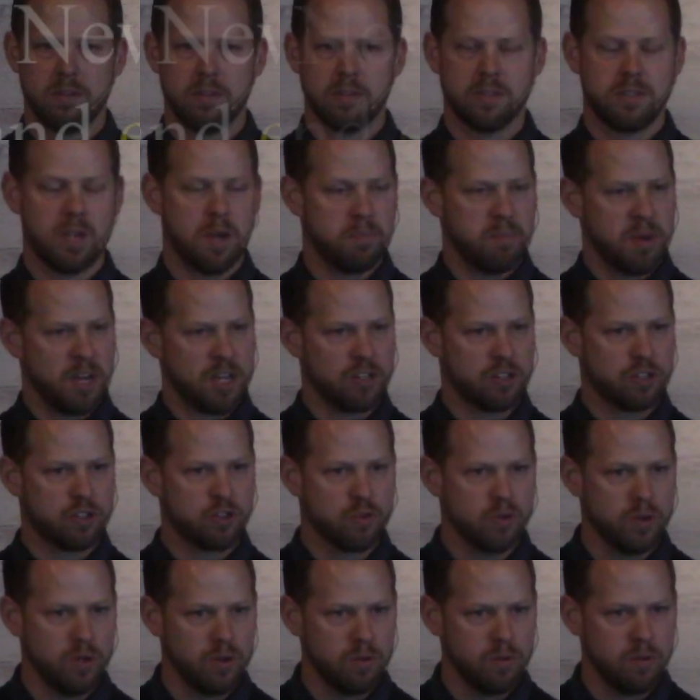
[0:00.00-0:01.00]
Does that make it
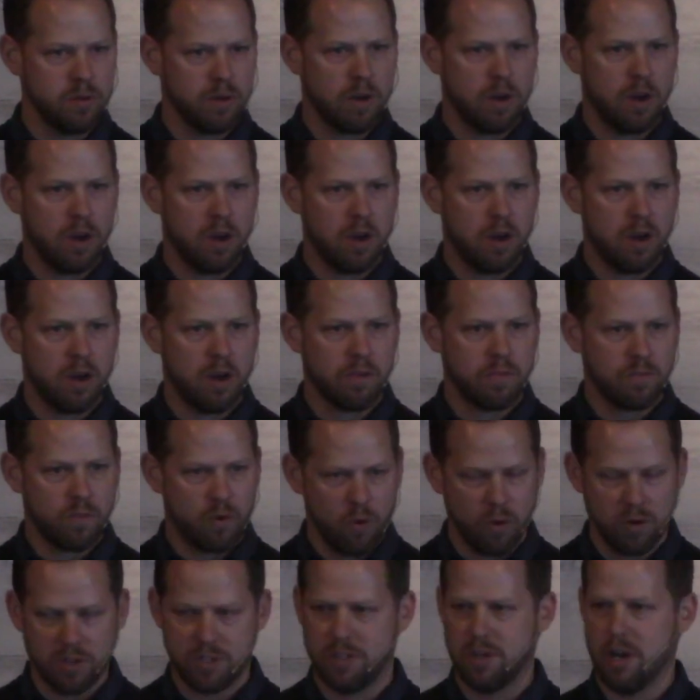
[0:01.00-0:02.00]
true? Of
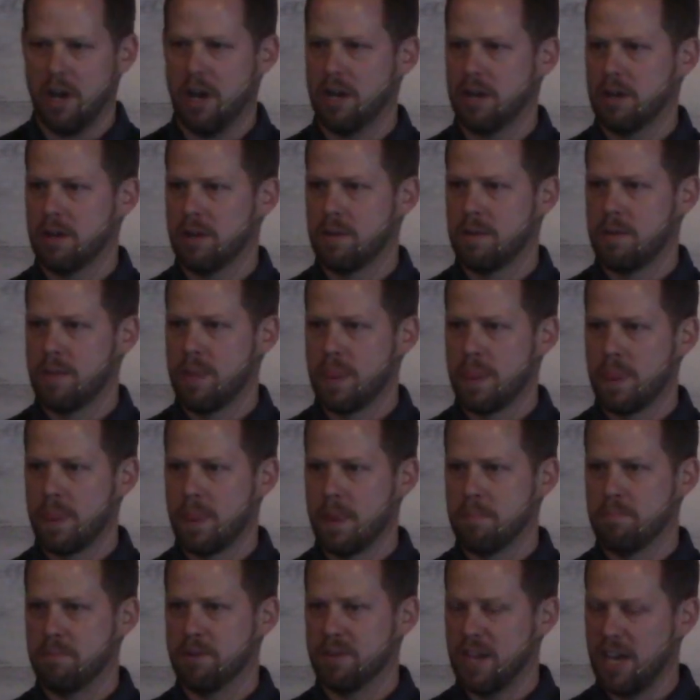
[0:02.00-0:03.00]
course not.
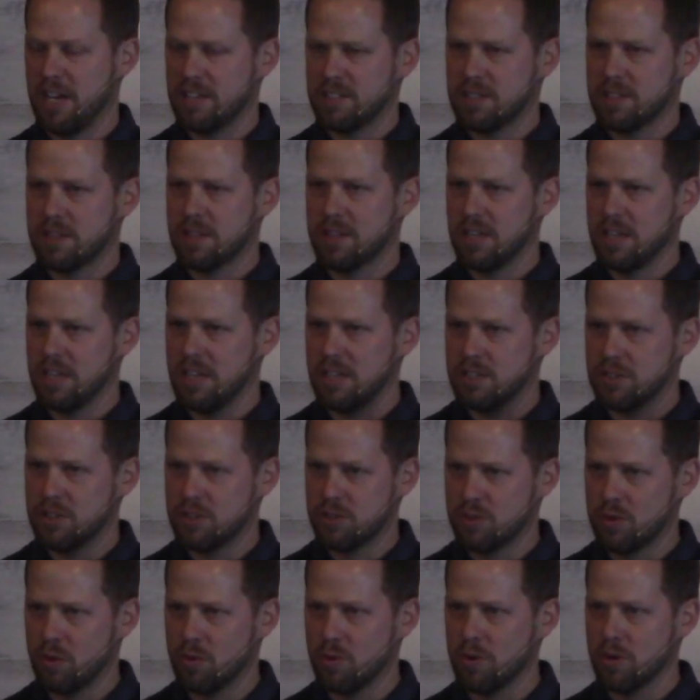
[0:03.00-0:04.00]
But that's the
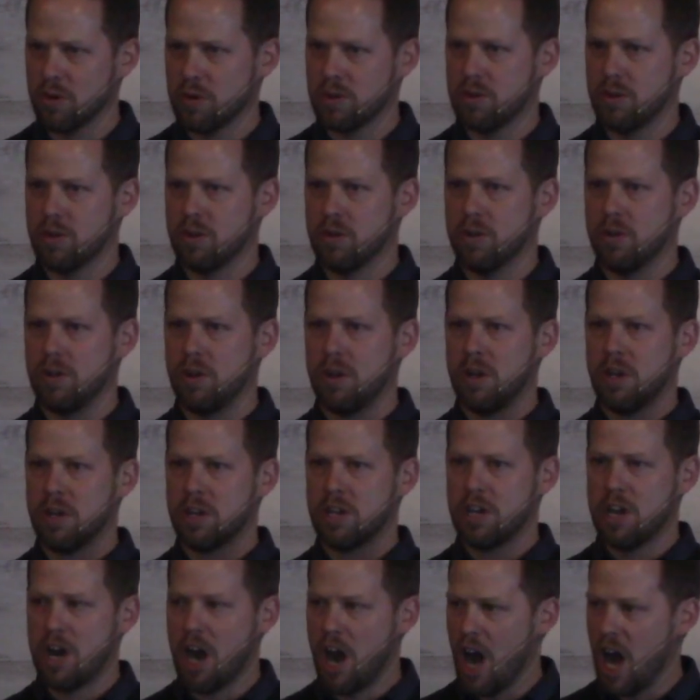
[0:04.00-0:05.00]
historical
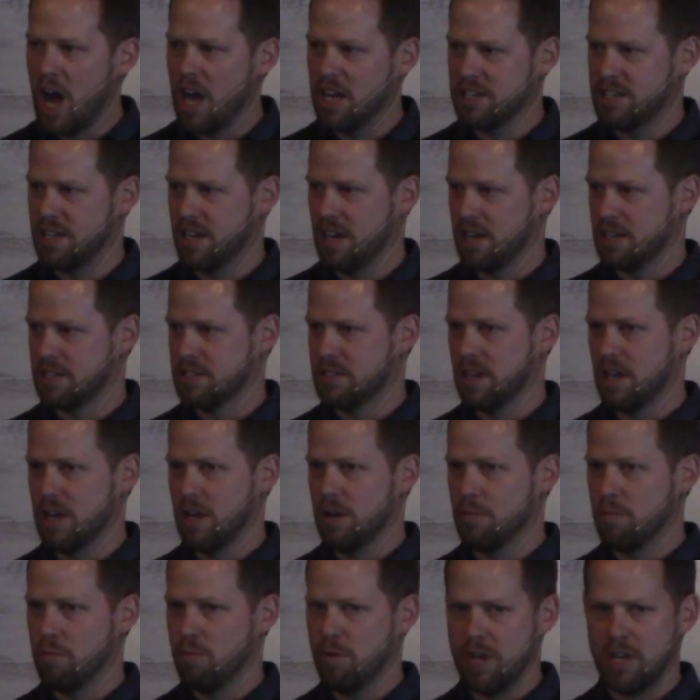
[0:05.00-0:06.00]
context
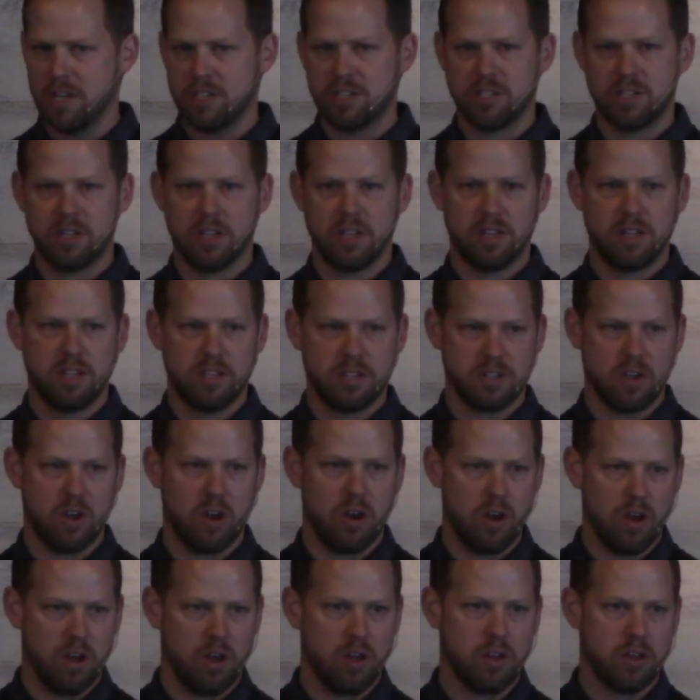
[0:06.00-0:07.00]
in which this
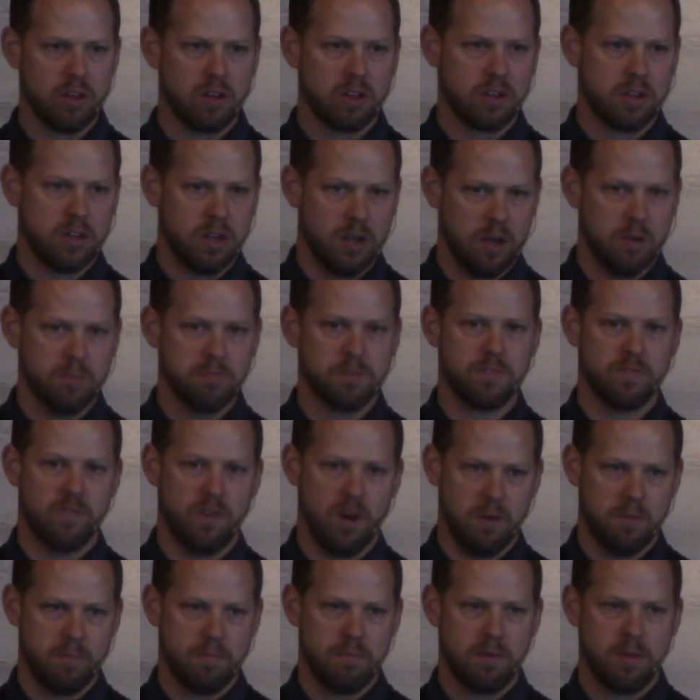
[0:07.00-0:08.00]
all comes
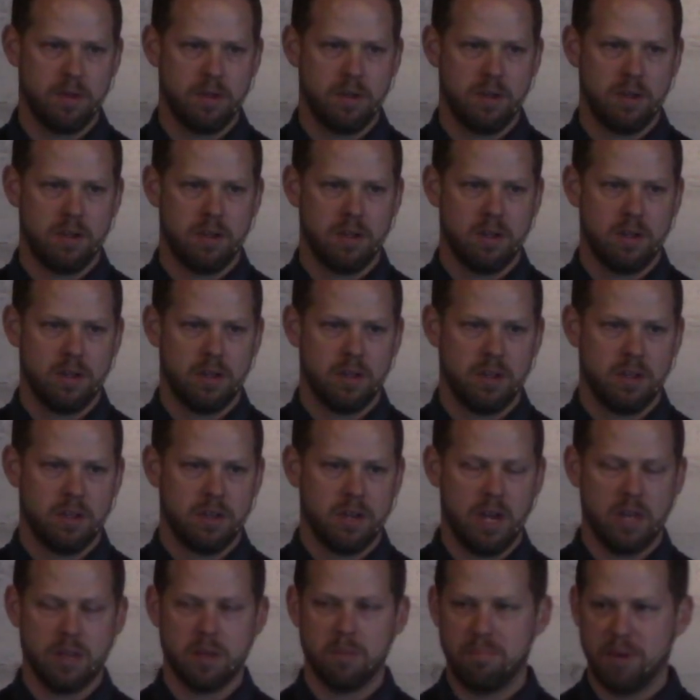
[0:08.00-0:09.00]
from.
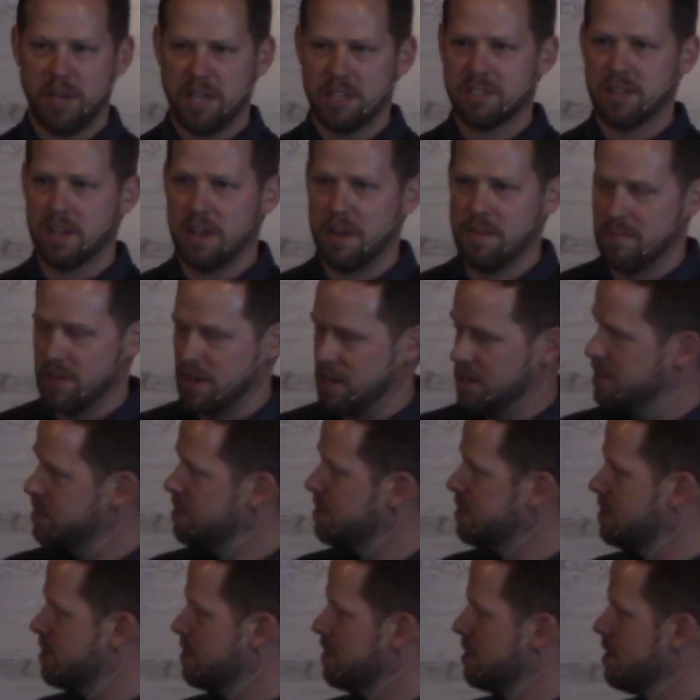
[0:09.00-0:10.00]
Now, the best
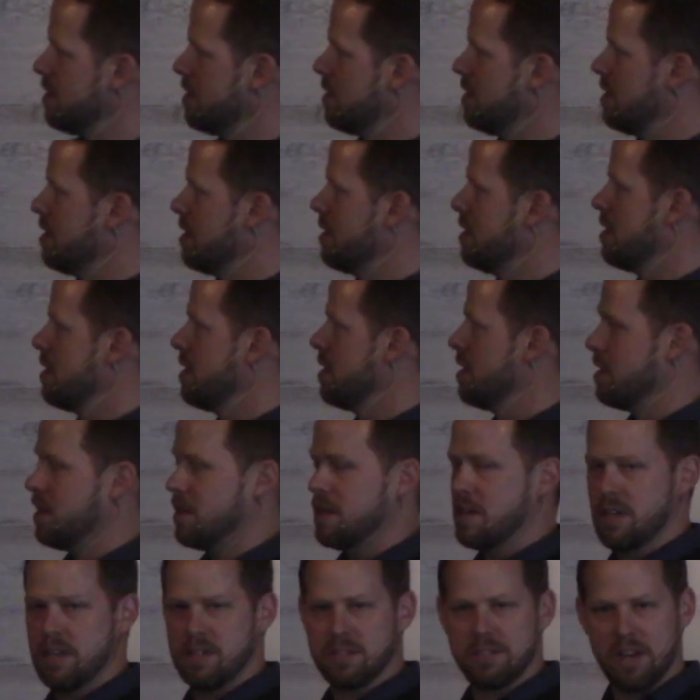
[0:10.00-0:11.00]
evidence
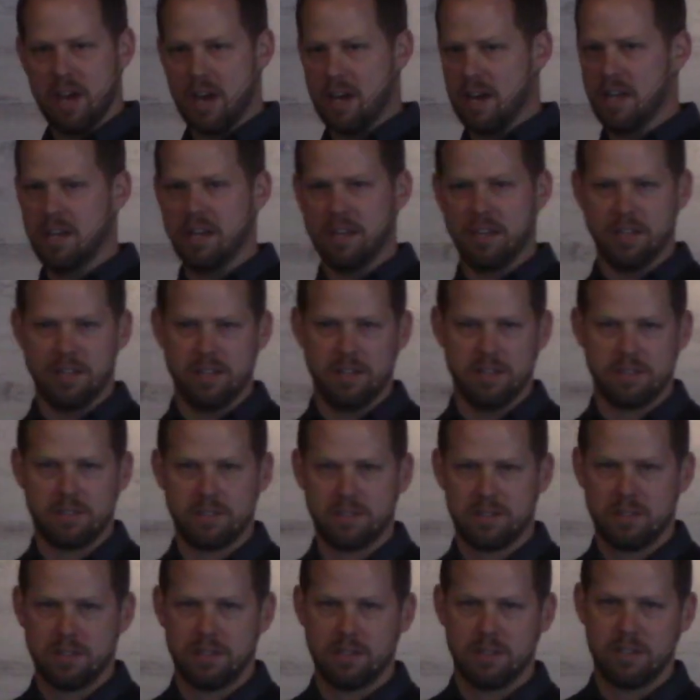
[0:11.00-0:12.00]
is not in
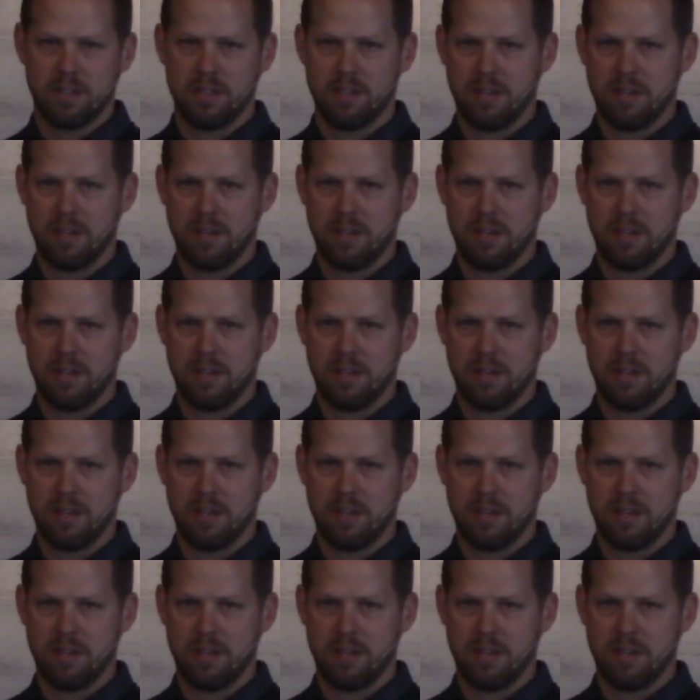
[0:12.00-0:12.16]
this.